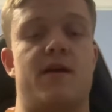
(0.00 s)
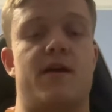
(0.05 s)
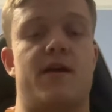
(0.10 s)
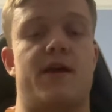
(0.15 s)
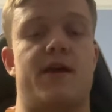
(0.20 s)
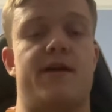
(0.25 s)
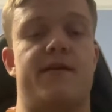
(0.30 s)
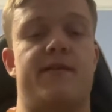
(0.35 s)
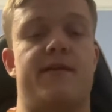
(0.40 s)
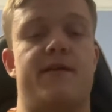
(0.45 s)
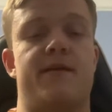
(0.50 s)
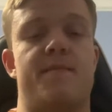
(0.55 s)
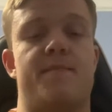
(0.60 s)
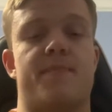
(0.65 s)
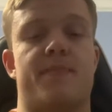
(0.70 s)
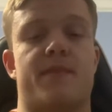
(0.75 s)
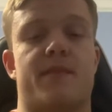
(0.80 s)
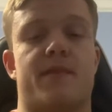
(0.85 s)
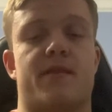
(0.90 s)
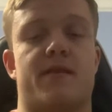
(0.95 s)
and
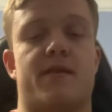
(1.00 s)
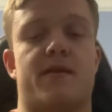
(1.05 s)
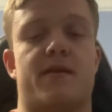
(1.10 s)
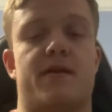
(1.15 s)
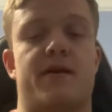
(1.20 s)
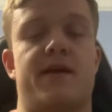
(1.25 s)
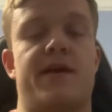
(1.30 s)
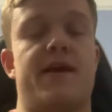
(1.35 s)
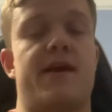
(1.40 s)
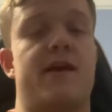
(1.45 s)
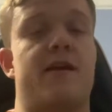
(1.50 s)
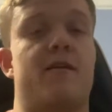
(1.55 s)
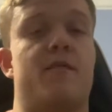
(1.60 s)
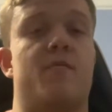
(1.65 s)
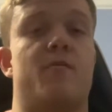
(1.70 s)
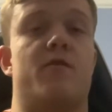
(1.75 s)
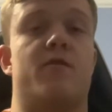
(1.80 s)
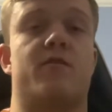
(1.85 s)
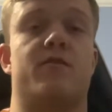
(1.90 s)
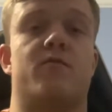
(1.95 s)
then he
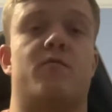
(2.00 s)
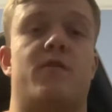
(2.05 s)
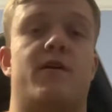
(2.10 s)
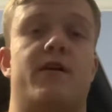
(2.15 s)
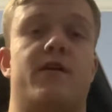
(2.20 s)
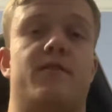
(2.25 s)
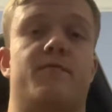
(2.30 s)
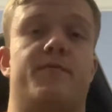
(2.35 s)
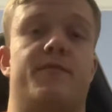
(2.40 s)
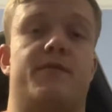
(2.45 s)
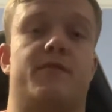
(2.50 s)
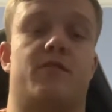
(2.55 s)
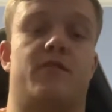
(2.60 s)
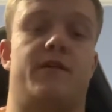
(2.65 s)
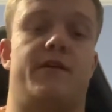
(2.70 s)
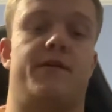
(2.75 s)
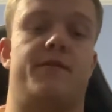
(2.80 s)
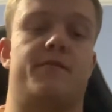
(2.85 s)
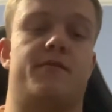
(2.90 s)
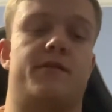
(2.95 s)
airballed a wide open
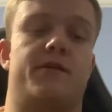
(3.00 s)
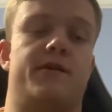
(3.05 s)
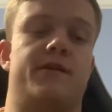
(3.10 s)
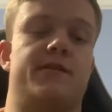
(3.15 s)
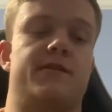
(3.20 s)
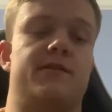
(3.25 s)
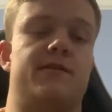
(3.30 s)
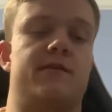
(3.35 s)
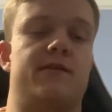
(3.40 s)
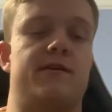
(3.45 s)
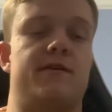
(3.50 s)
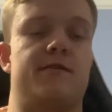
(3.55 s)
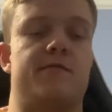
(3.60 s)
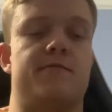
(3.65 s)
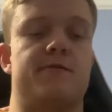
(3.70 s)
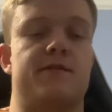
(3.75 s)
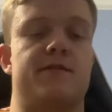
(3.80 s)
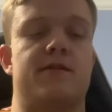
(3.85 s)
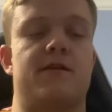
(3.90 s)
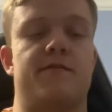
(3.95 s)
three. It
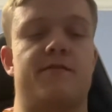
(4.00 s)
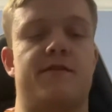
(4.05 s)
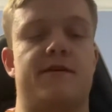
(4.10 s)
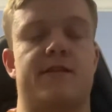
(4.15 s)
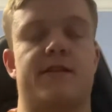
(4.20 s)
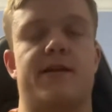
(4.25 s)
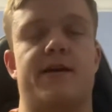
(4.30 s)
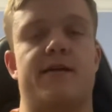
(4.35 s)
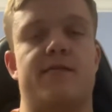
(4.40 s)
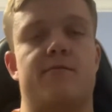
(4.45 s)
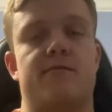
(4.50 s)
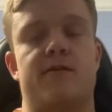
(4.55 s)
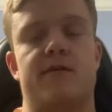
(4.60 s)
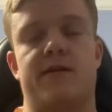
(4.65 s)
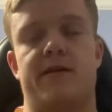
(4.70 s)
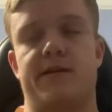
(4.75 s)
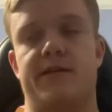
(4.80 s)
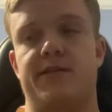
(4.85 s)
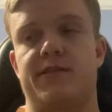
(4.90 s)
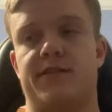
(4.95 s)
was stuff like that where
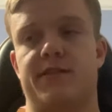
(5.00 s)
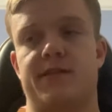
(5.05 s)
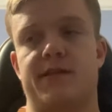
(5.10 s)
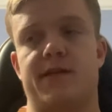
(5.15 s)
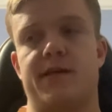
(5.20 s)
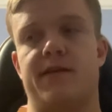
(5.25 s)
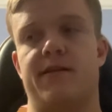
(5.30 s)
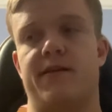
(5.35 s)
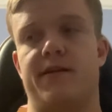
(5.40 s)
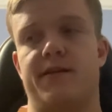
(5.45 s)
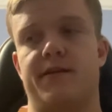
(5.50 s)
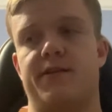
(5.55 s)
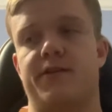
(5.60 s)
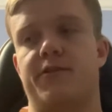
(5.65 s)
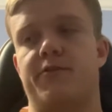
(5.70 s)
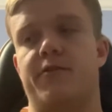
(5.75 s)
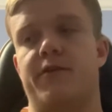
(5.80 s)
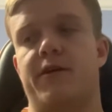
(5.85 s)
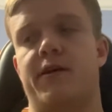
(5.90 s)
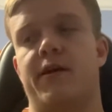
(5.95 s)
he's just getting
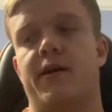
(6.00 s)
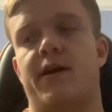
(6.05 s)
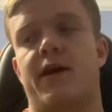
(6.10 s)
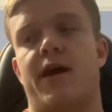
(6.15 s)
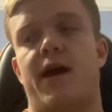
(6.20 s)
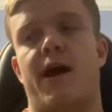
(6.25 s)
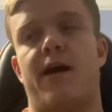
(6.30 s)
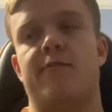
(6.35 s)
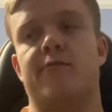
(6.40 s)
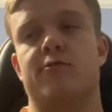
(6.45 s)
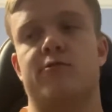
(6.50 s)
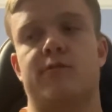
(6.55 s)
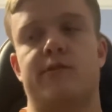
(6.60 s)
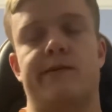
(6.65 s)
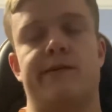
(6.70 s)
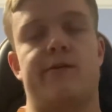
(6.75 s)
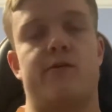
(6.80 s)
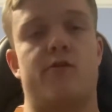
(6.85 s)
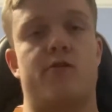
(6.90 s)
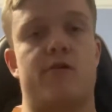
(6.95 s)
into it. I was
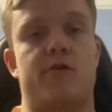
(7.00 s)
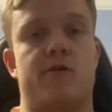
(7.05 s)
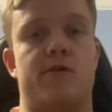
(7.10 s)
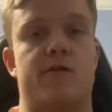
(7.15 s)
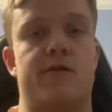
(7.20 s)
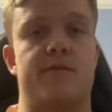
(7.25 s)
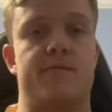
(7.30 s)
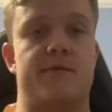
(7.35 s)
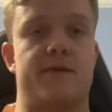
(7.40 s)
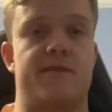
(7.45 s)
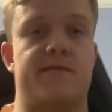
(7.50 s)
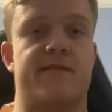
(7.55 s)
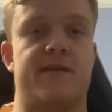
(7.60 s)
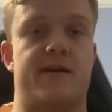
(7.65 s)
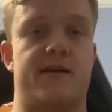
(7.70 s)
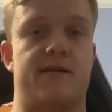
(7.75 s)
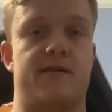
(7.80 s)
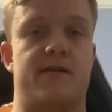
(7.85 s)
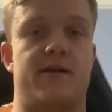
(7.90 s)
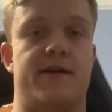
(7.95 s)
really hard on him, but I've
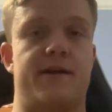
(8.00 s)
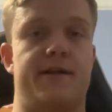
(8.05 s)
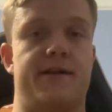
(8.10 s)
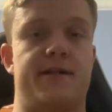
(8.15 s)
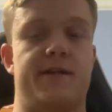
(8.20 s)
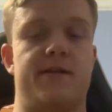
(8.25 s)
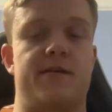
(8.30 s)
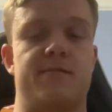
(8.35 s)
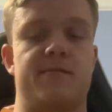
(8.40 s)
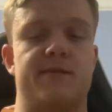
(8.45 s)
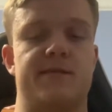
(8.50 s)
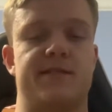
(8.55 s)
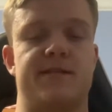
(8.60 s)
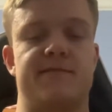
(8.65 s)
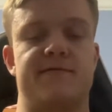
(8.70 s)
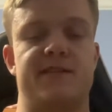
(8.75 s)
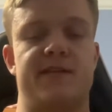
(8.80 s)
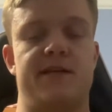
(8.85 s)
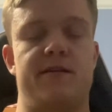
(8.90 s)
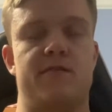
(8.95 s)
kind of lightened it up because
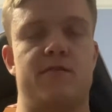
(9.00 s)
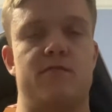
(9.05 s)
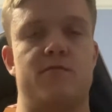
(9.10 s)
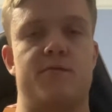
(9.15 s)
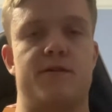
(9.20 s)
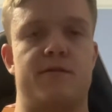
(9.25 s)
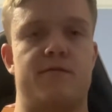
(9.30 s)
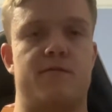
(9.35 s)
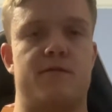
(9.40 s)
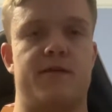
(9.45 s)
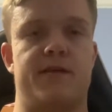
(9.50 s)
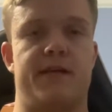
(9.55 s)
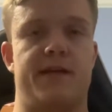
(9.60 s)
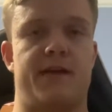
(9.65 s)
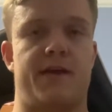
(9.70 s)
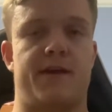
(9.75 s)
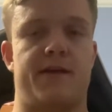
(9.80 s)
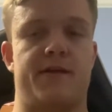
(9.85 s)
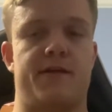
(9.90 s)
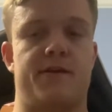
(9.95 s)
I've seen a little bit of what he
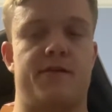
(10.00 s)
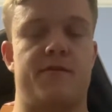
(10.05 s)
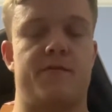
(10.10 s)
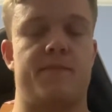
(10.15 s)
can do.